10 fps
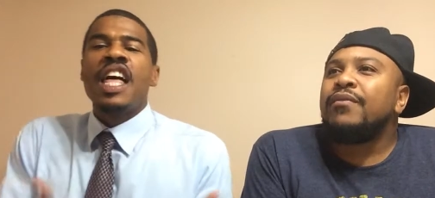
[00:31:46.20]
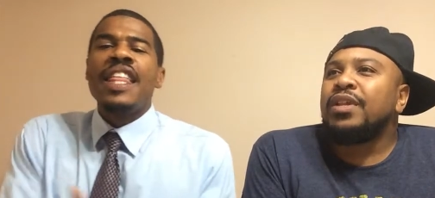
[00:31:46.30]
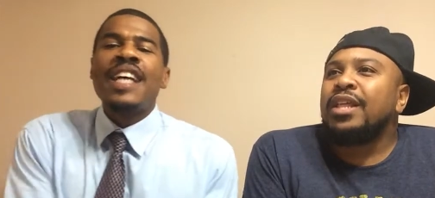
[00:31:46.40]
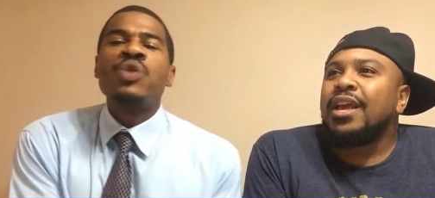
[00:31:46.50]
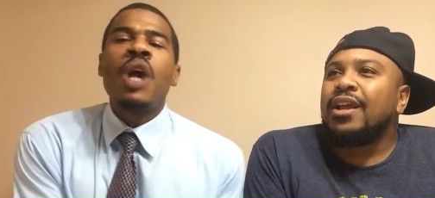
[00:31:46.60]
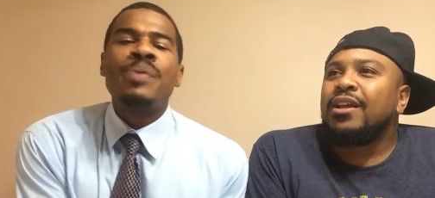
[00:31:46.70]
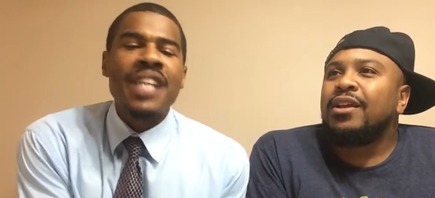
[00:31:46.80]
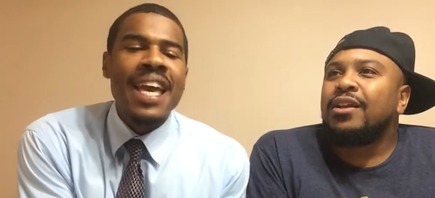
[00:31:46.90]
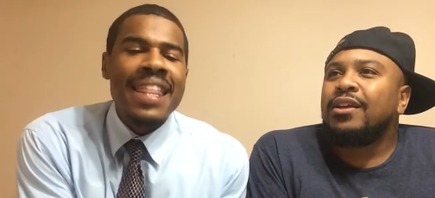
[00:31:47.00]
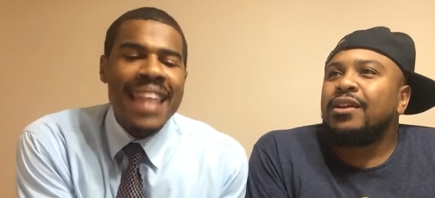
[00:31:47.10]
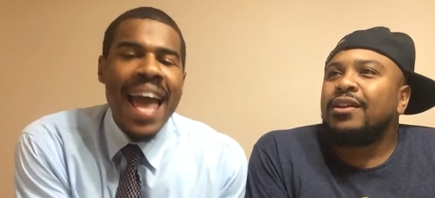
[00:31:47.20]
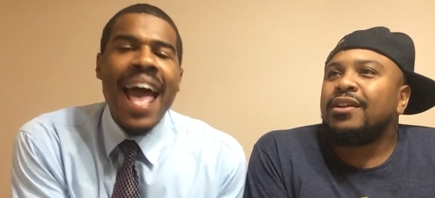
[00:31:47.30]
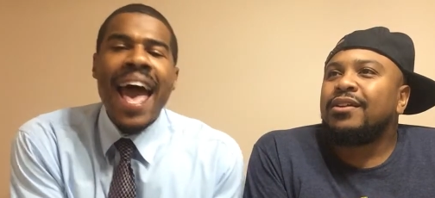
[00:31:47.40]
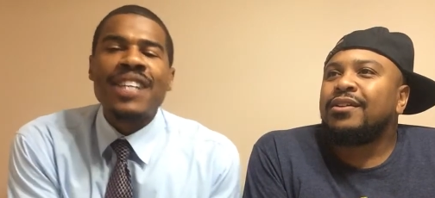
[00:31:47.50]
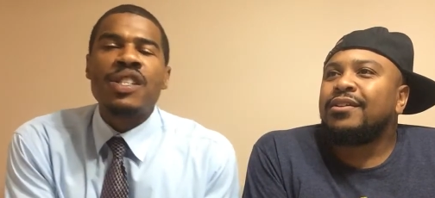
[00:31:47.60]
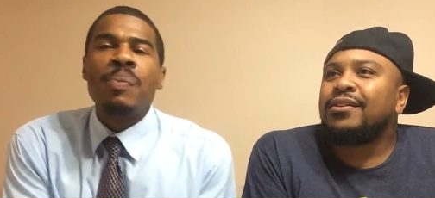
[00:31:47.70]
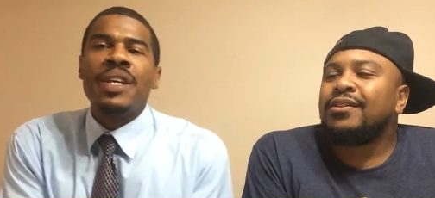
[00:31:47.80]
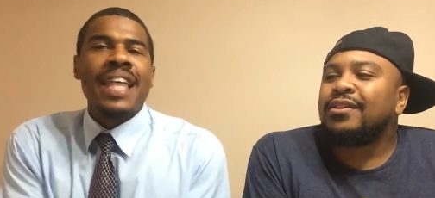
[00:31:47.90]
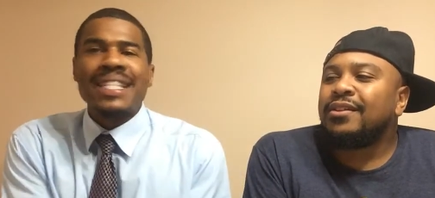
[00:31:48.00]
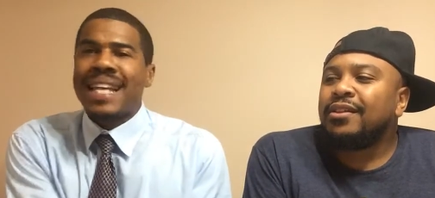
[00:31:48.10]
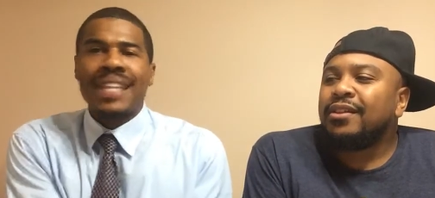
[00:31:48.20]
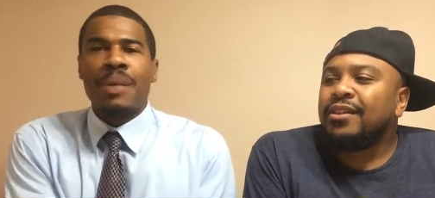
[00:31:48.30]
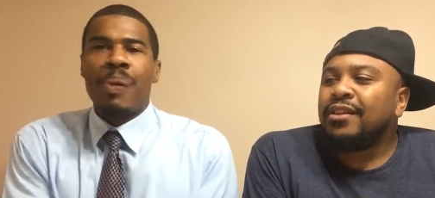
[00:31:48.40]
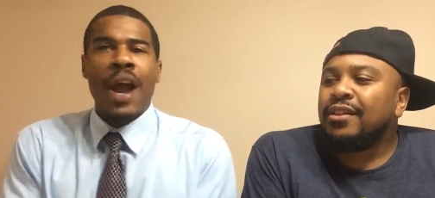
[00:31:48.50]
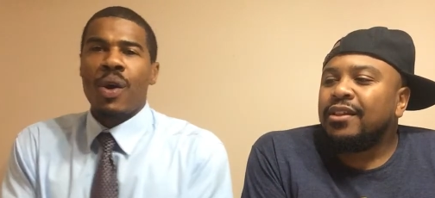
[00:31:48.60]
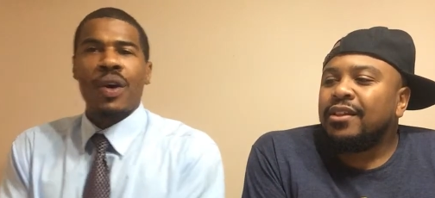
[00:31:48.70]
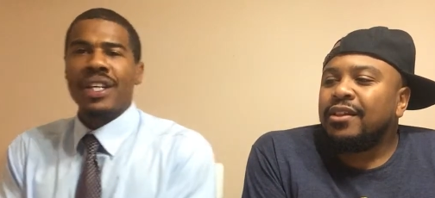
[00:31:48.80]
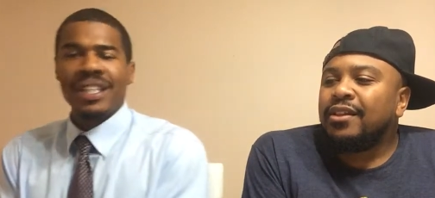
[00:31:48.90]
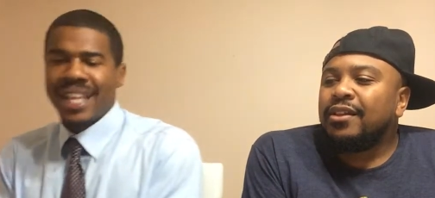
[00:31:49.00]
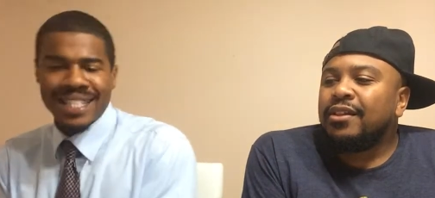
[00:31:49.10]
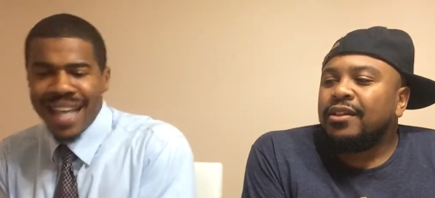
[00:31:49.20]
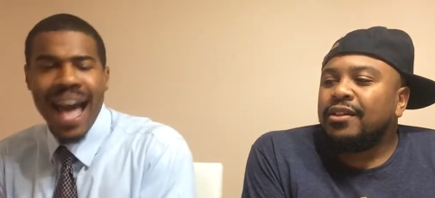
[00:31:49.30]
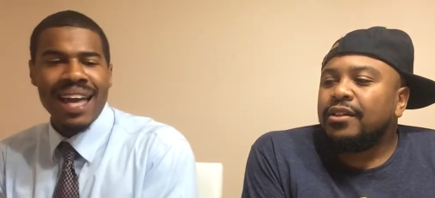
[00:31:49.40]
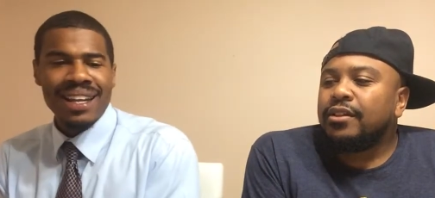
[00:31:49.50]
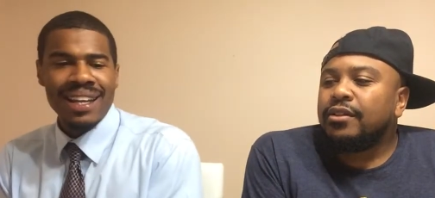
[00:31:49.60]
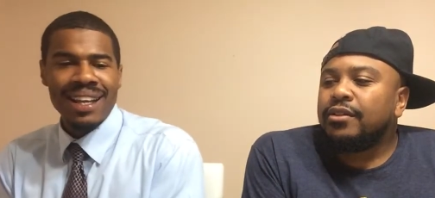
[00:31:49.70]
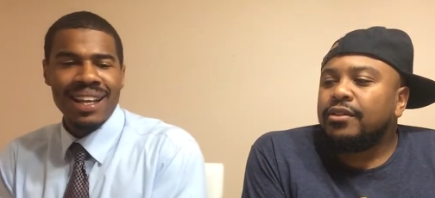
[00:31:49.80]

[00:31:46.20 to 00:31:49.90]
Speaker 1: of everything. That's what I'm saying. That has to be. That's not the priority. That's not.